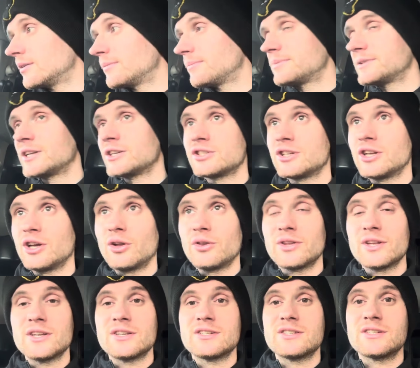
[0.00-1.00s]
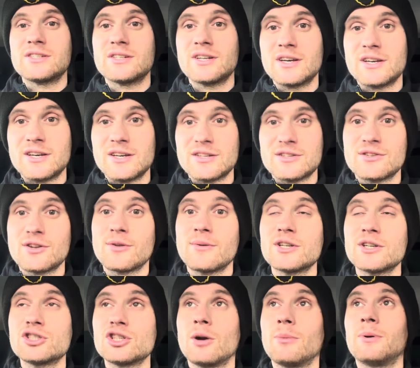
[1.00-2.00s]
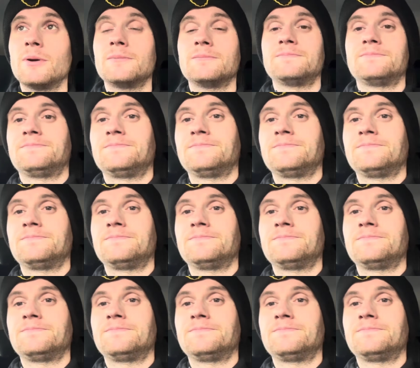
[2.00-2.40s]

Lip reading: potentially on this solar edge job.